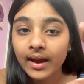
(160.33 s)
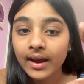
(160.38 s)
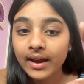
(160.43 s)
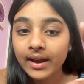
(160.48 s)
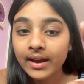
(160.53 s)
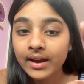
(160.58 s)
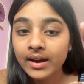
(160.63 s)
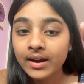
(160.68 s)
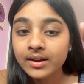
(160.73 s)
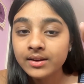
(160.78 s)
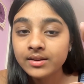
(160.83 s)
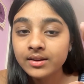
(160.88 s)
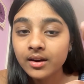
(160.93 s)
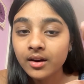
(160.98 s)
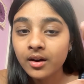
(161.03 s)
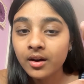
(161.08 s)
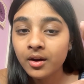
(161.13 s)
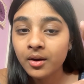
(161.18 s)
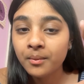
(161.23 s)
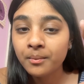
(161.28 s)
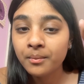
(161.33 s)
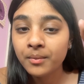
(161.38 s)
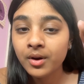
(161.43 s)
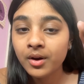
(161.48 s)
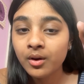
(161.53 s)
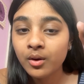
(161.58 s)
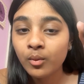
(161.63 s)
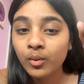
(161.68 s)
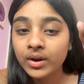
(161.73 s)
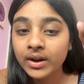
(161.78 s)
And
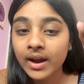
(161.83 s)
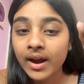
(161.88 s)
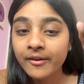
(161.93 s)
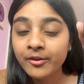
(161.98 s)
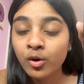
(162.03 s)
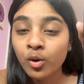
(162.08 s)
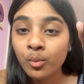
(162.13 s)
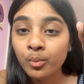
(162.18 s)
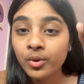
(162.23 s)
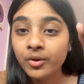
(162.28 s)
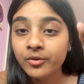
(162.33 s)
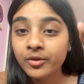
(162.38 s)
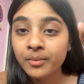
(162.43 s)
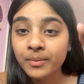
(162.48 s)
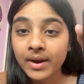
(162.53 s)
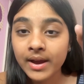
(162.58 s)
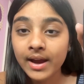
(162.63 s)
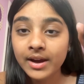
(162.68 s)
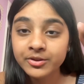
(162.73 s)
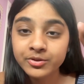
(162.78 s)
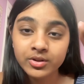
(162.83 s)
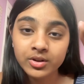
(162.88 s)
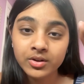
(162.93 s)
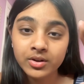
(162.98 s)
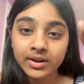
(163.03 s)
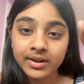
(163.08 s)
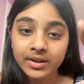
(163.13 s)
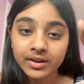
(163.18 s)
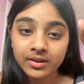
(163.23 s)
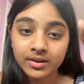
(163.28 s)
when I have homework from my
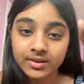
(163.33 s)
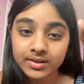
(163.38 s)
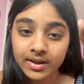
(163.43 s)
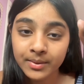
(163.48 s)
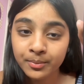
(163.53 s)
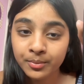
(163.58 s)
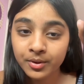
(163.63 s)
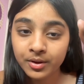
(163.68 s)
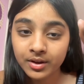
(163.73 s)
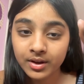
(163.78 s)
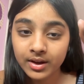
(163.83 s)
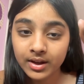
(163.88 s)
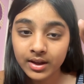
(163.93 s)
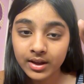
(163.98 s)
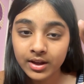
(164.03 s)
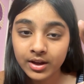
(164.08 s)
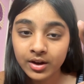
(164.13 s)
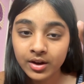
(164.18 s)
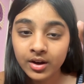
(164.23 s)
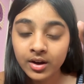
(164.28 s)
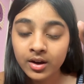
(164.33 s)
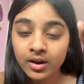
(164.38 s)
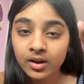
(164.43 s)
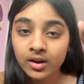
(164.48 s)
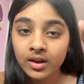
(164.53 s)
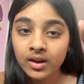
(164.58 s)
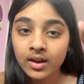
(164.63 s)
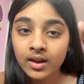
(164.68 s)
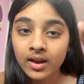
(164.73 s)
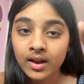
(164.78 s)
extracurriculars, I put it here.
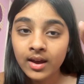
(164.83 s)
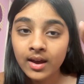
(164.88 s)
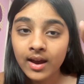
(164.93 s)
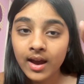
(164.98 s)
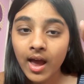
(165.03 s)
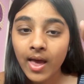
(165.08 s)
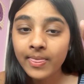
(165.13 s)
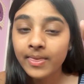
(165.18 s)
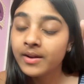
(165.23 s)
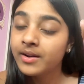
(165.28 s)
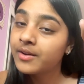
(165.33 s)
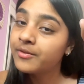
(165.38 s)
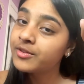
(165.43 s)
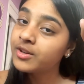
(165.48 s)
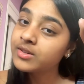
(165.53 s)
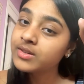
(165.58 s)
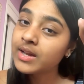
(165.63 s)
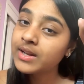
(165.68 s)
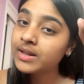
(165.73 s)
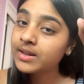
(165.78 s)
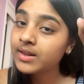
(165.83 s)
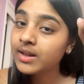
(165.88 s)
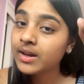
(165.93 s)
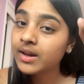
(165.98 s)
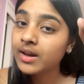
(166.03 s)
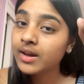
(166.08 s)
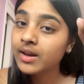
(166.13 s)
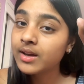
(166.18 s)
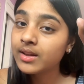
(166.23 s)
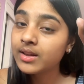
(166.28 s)
And then if there's anything
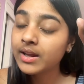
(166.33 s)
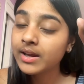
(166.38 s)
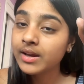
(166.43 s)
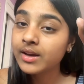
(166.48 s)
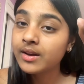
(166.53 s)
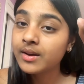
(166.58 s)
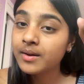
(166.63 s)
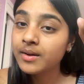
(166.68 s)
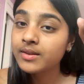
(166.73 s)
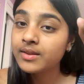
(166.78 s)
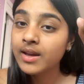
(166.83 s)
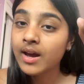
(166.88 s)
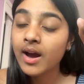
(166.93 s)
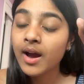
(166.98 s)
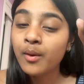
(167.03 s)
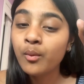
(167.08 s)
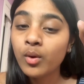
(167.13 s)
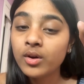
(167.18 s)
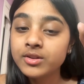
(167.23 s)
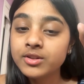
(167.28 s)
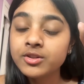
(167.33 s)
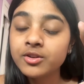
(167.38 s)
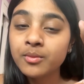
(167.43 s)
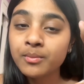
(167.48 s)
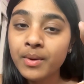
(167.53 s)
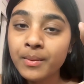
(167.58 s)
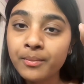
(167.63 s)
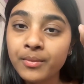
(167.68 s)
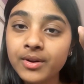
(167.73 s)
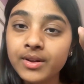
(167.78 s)
like that I want to
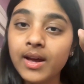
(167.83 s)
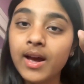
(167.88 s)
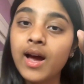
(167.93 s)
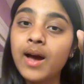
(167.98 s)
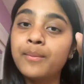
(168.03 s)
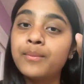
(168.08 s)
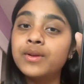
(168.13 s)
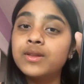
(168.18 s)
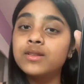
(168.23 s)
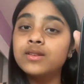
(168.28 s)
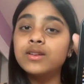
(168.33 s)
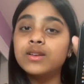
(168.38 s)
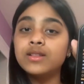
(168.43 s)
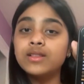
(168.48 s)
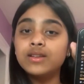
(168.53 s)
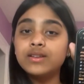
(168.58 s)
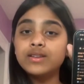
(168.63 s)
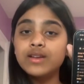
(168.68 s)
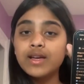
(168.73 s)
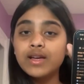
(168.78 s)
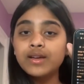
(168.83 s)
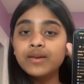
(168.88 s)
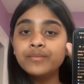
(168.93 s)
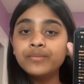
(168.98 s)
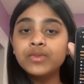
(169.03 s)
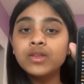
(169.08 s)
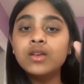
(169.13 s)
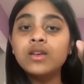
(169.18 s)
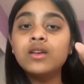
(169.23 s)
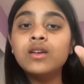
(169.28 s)
remember that happened in the day,
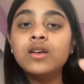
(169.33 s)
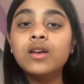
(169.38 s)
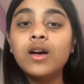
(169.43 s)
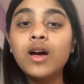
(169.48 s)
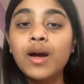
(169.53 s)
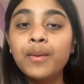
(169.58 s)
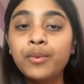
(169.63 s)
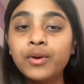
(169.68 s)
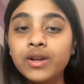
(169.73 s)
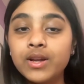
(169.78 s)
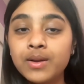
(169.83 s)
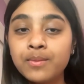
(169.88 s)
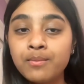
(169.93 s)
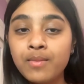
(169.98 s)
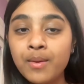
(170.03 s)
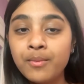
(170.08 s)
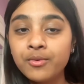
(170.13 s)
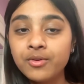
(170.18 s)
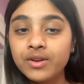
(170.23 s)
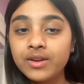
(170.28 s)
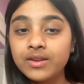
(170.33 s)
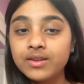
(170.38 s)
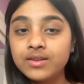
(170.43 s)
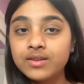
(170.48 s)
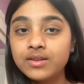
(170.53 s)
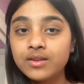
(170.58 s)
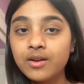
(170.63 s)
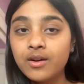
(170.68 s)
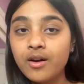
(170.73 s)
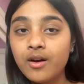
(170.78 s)
I put it in memories
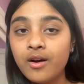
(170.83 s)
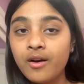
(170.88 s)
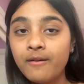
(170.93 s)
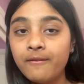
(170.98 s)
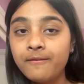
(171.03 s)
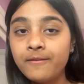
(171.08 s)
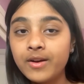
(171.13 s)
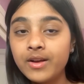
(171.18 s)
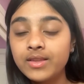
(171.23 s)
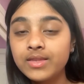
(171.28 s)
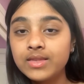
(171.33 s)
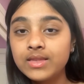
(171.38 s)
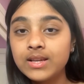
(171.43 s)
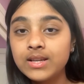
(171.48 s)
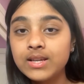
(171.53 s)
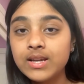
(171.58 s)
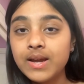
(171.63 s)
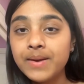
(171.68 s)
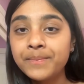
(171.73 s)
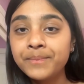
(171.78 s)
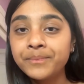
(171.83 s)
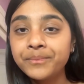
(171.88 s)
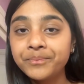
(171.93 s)
of the day.